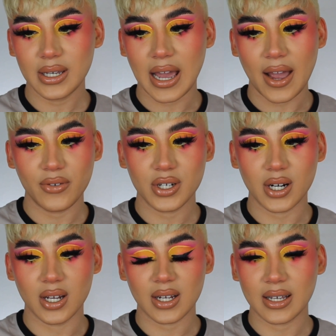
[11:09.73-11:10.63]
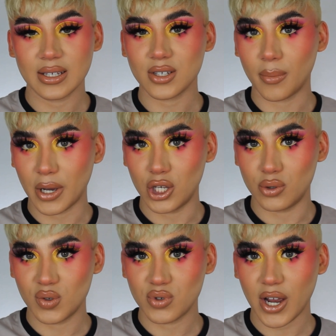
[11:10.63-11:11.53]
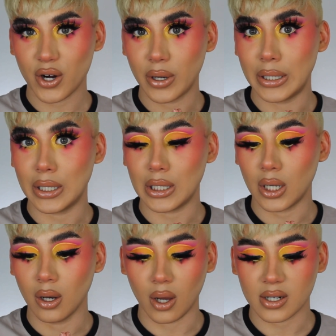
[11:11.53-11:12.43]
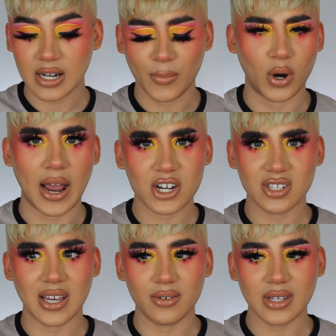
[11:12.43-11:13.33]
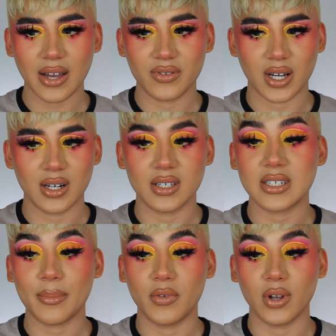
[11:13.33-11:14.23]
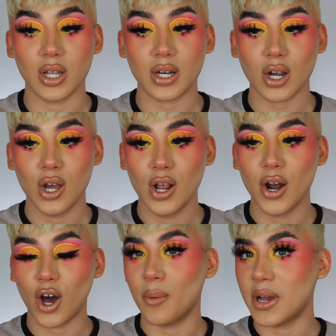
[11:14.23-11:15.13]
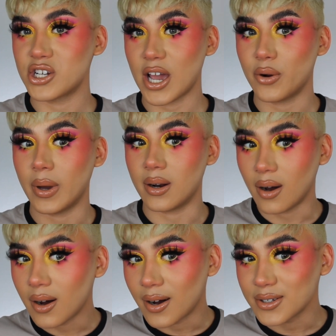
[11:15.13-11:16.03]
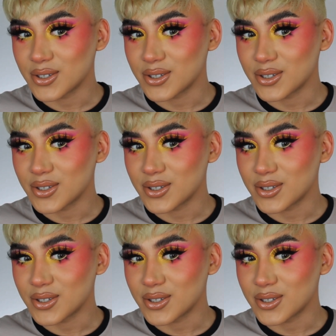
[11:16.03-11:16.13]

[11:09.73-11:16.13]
I haven't done a look like this on my YouTube channel in a long time, or actually I don't think I've done this type of a look on my channel at all.